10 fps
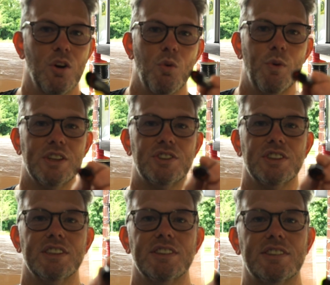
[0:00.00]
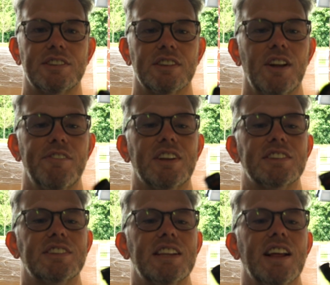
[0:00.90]
which is, if you can
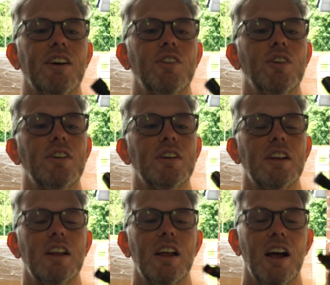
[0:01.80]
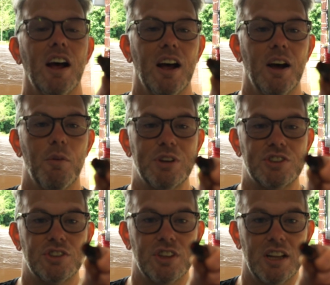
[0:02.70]
see that or not, which
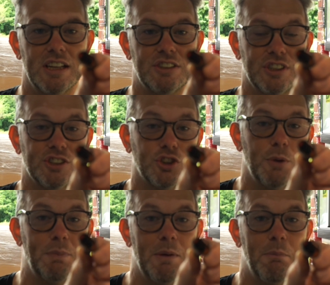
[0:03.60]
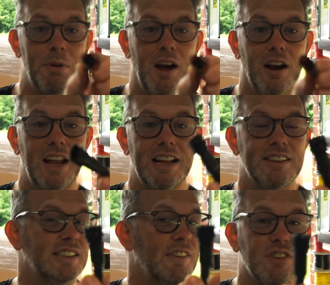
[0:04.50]
is literally a 2-pin plug. It's
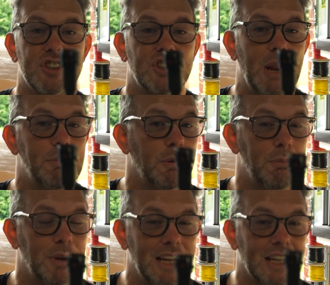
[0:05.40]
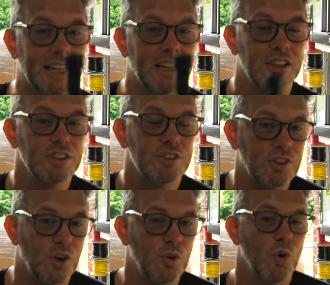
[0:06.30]
a different shape completely.
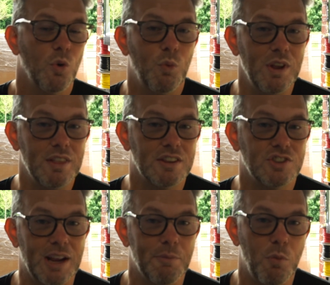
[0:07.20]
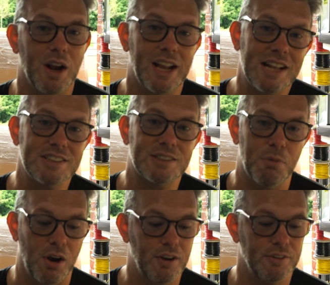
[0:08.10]
So with the Gen 1
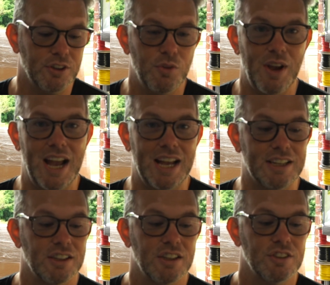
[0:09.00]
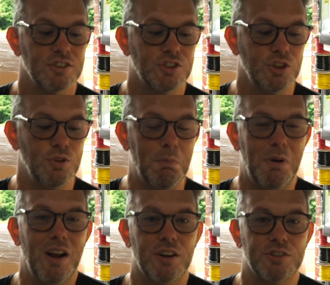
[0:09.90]
Cansmart, you had 2
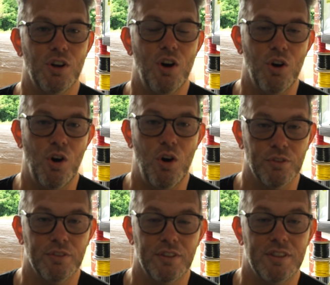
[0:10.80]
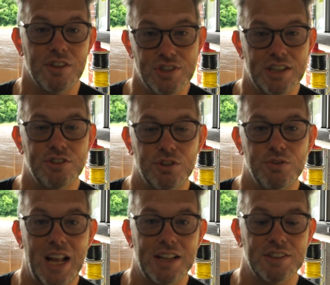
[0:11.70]
plugs on the Gen
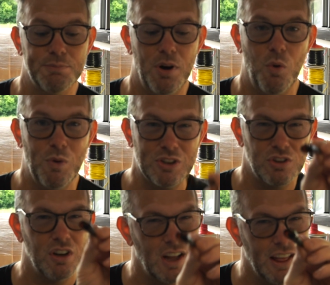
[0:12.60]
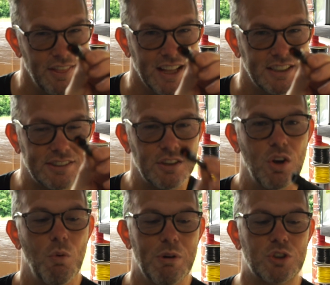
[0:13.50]
2 Cansmart which looked like this,
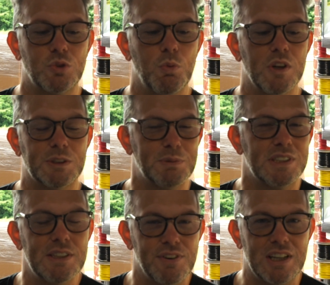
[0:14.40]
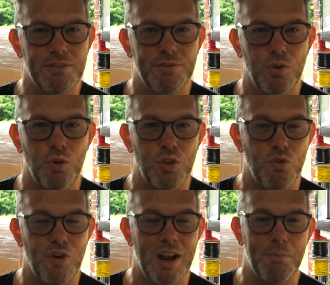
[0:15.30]
which were specifically for the
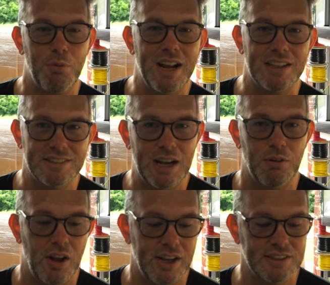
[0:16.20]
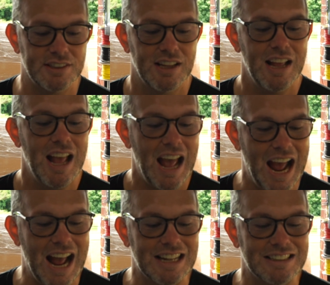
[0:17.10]
rear brake tail lights
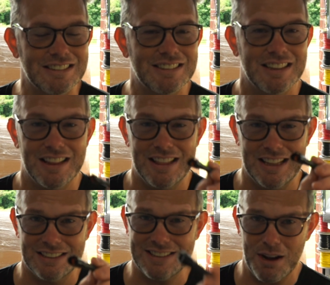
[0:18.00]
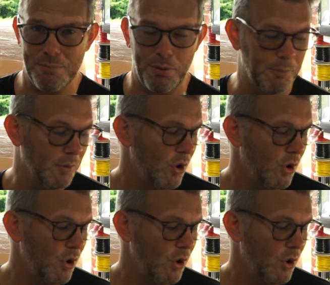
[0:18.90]
and the sound bomb.